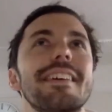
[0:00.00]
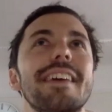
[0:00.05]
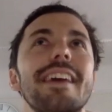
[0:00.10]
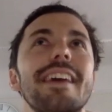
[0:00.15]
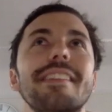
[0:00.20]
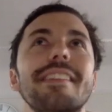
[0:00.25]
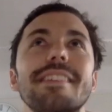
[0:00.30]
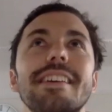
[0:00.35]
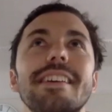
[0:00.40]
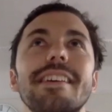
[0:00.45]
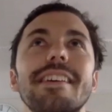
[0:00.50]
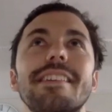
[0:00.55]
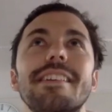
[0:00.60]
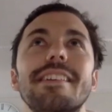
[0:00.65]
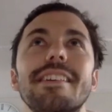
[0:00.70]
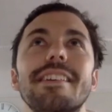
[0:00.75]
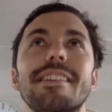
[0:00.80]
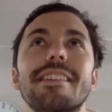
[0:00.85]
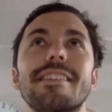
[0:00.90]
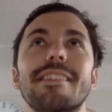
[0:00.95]

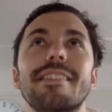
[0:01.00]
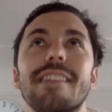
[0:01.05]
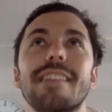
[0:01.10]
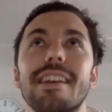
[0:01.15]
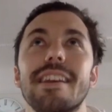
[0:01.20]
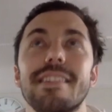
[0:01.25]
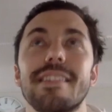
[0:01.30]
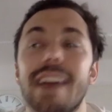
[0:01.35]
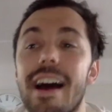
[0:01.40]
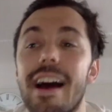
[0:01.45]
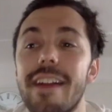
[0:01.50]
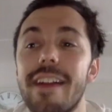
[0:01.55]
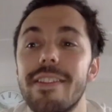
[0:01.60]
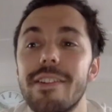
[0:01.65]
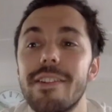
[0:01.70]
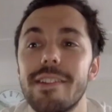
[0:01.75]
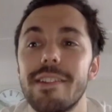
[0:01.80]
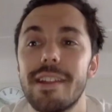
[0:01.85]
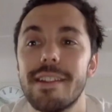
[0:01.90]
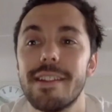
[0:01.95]
easier to like to
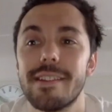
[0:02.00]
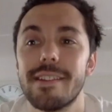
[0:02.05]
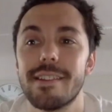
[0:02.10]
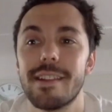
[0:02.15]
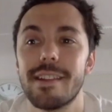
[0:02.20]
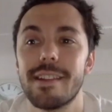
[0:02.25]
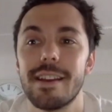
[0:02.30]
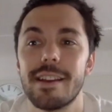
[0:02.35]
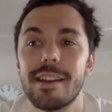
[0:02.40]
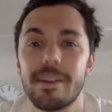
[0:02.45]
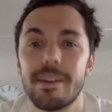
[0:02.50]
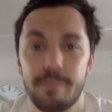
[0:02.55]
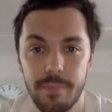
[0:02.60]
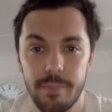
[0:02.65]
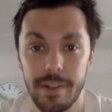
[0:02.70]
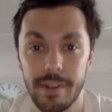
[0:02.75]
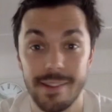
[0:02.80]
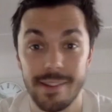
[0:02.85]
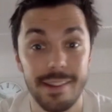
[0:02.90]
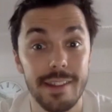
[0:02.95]
handle and
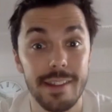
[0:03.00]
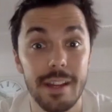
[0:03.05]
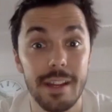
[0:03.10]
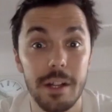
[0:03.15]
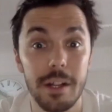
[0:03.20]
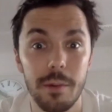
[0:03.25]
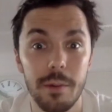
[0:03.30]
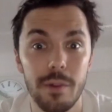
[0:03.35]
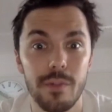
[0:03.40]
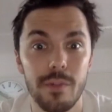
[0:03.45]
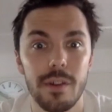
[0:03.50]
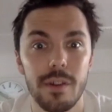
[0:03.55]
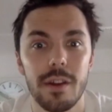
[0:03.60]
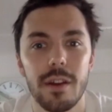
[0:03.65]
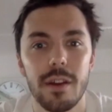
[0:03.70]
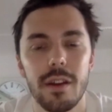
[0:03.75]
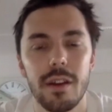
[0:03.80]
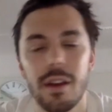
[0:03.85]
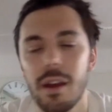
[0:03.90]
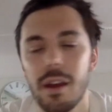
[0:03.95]
to deal with,
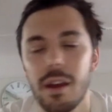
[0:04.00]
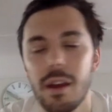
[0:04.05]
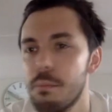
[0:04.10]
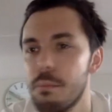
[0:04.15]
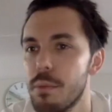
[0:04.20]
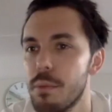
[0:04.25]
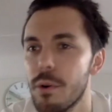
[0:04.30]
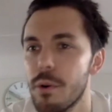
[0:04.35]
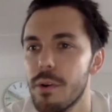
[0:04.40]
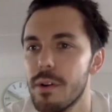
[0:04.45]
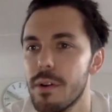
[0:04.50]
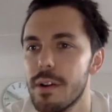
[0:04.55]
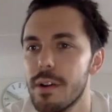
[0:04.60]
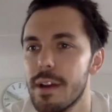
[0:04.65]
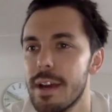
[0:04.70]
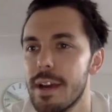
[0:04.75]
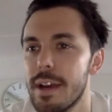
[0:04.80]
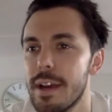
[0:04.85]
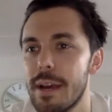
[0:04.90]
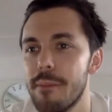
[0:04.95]
but
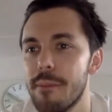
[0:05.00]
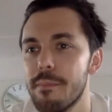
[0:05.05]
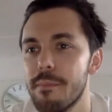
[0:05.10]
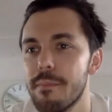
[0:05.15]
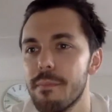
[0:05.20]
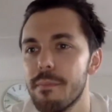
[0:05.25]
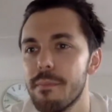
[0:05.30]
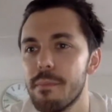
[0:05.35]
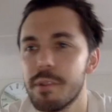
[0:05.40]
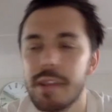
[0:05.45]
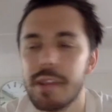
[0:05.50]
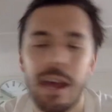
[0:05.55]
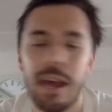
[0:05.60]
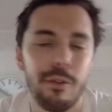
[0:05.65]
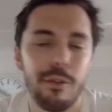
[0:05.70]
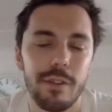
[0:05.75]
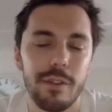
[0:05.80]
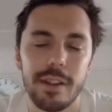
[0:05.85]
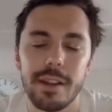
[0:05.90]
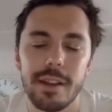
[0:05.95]

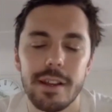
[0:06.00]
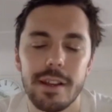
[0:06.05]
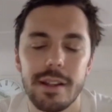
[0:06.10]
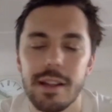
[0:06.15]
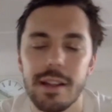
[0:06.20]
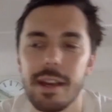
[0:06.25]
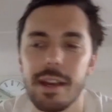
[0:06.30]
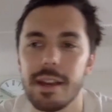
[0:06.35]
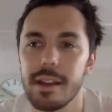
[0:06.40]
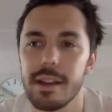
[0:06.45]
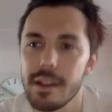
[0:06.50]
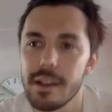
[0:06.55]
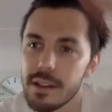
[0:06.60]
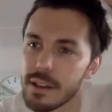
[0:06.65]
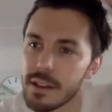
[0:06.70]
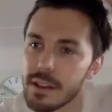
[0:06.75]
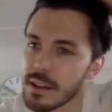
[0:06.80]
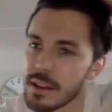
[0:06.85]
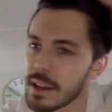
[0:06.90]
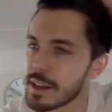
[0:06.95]
definitely like
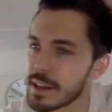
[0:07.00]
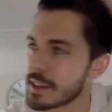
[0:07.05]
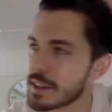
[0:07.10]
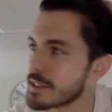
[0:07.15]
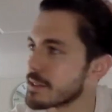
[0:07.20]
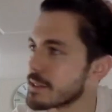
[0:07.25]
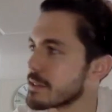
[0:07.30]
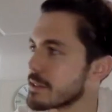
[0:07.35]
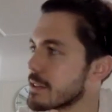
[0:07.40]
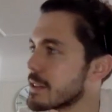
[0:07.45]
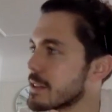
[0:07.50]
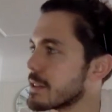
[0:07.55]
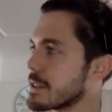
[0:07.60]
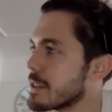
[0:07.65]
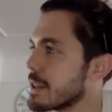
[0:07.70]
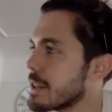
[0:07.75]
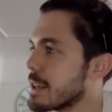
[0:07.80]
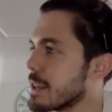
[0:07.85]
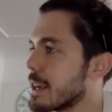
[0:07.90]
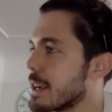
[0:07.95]

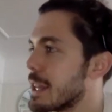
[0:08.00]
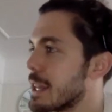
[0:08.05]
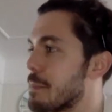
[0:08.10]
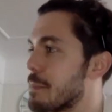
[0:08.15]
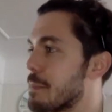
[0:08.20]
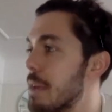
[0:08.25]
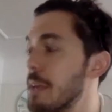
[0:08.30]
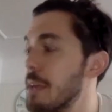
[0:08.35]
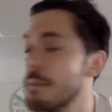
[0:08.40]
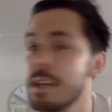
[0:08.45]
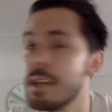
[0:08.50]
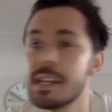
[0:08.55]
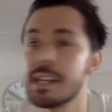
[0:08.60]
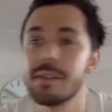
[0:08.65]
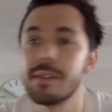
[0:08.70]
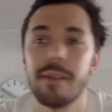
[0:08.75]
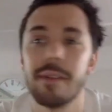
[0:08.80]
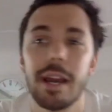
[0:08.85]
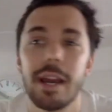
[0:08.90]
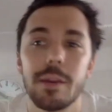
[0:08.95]
the main piece of
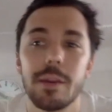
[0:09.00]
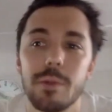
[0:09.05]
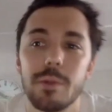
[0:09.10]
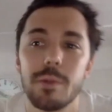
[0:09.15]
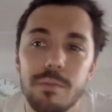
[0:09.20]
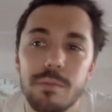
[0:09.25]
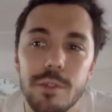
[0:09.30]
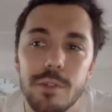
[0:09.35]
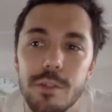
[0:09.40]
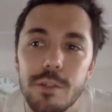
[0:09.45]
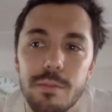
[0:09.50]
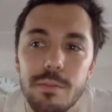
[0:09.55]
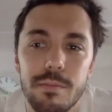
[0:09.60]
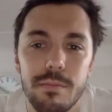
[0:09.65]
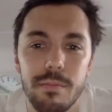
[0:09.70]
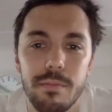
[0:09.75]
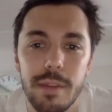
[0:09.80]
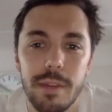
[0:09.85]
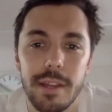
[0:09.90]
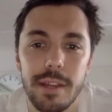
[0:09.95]
advice would just
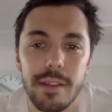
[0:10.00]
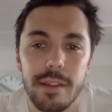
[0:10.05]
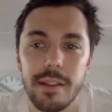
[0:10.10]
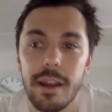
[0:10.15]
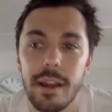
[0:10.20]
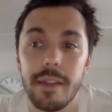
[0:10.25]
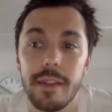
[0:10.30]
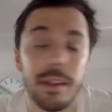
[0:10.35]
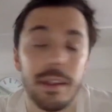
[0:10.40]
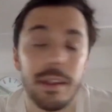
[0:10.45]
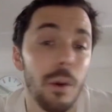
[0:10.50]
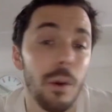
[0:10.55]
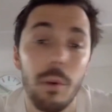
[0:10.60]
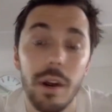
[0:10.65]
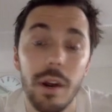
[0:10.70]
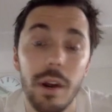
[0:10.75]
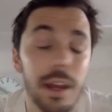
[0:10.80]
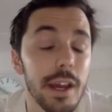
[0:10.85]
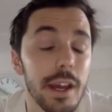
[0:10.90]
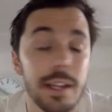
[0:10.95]
be that no
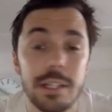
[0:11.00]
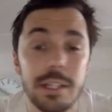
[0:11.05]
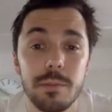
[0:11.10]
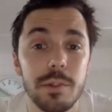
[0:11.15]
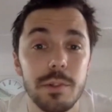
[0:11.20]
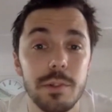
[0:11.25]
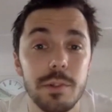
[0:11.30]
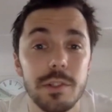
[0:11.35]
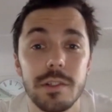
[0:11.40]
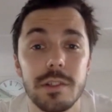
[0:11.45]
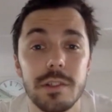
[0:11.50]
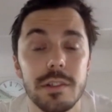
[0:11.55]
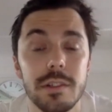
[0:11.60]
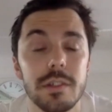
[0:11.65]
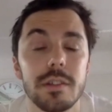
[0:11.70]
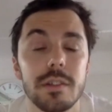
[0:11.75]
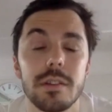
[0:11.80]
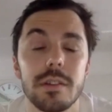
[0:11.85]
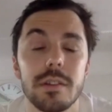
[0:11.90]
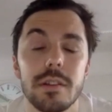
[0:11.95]
one cares as much
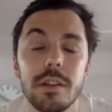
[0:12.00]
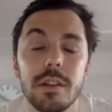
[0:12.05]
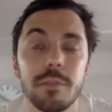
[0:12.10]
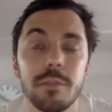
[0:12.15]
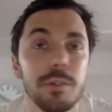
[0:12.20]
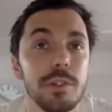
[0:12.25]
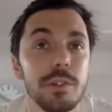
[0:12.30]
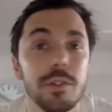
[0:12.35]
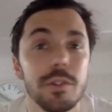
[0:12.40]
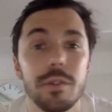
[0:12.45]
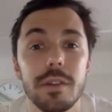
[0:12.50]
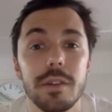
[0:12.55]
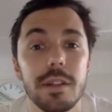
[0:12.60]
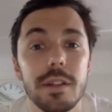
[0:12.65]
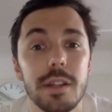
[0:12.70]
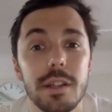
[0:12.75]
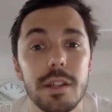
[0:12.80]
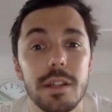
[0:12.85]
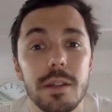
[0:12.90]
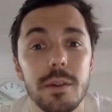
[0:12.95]
as you think
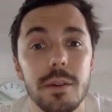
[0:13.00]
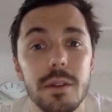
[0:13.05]
they do.